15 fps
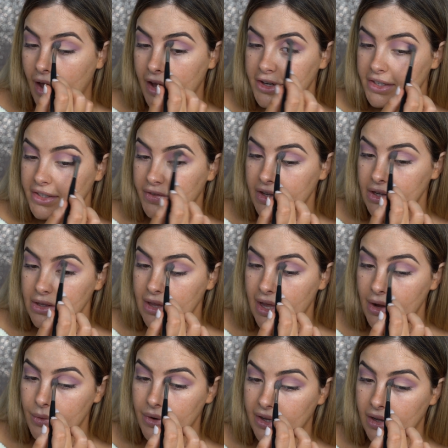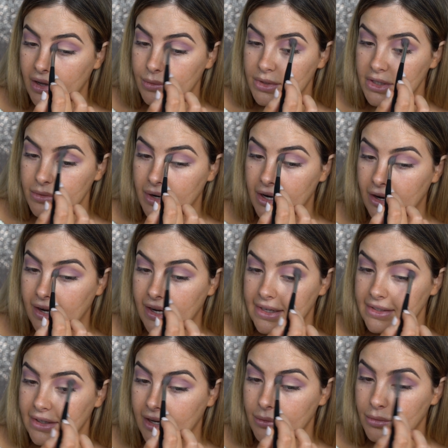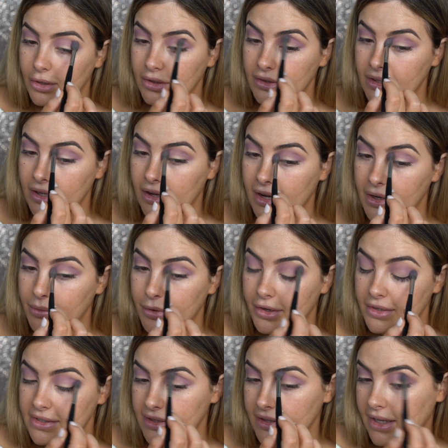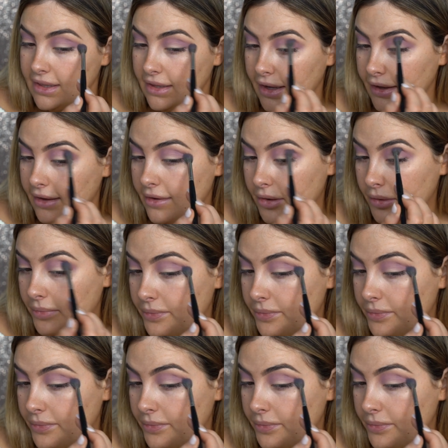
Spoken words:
I just feel like when it comes to my eyes, I'm not the kind of person that like